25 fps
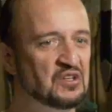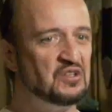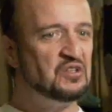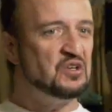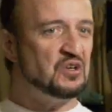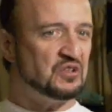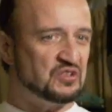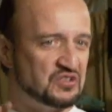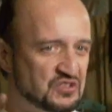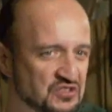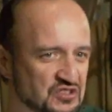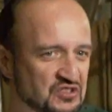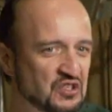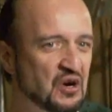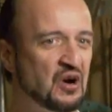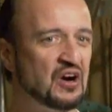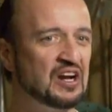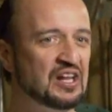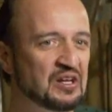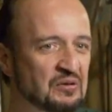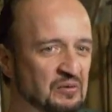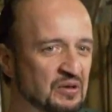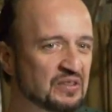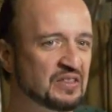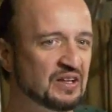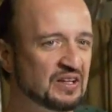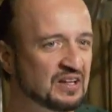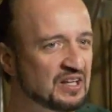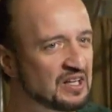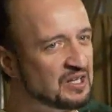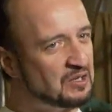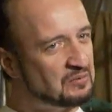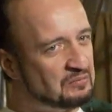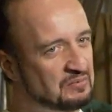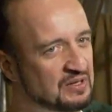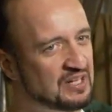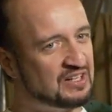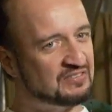you're starting with a
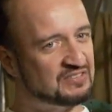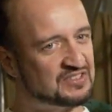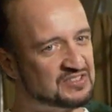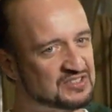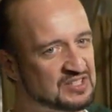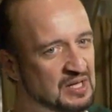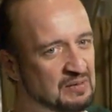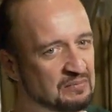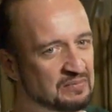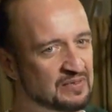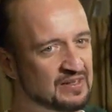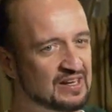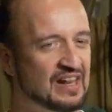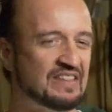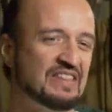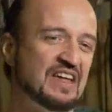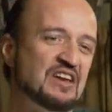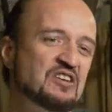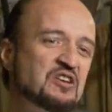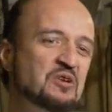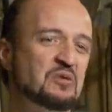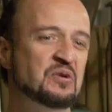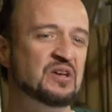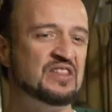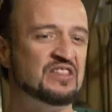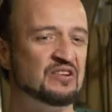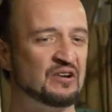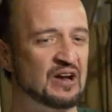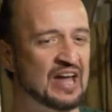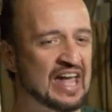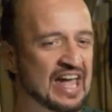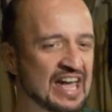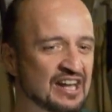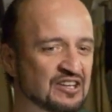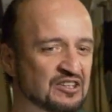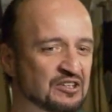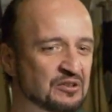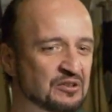little bit of something and then you either add